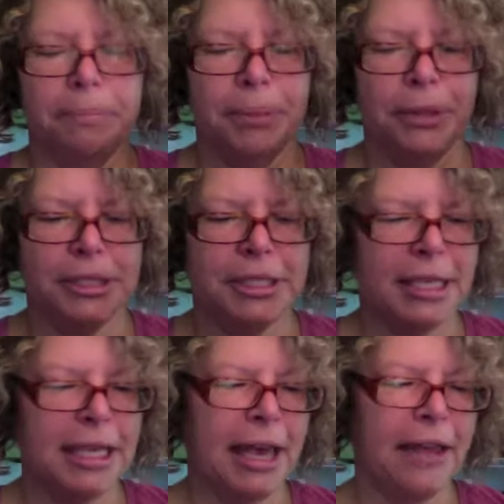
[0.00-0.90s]

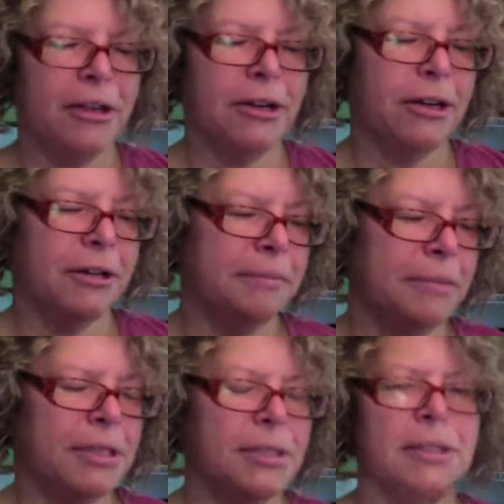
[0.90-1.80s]
There's a front
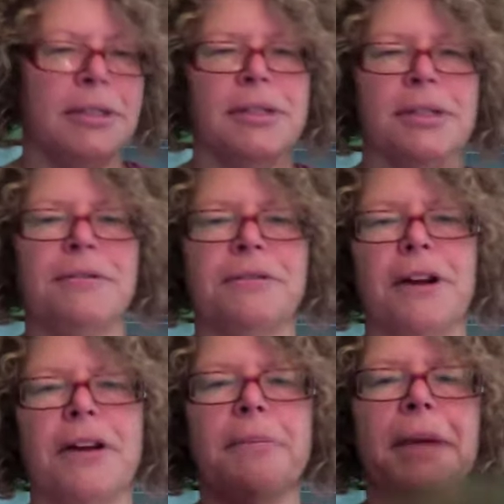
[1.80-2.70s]
panel with the
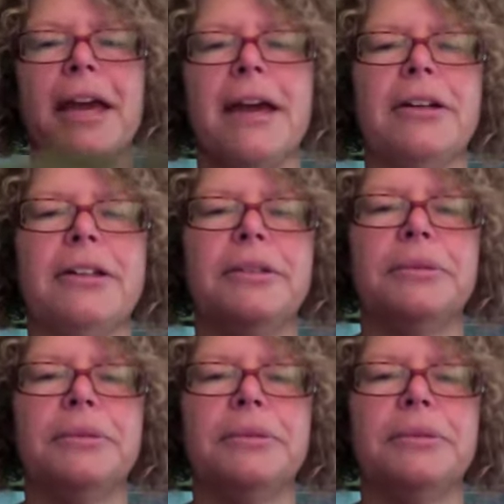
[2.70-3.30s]
cables,